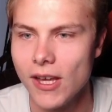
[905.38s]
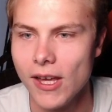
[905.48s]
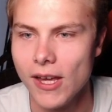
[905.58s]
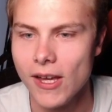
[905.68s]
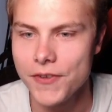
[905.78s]

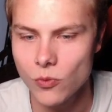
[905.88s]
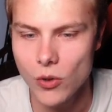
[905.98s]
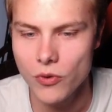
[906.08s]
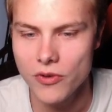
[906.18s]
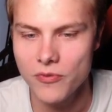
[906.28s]
just what
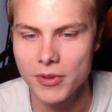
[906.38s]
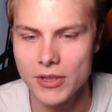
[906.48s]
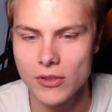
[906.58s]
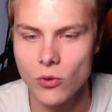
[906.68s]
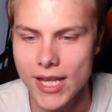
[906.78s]
we've been
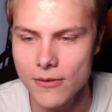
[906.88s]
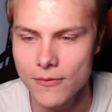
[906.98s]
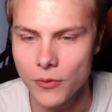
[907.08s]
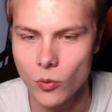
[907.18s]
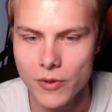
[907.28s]
waiting for, what we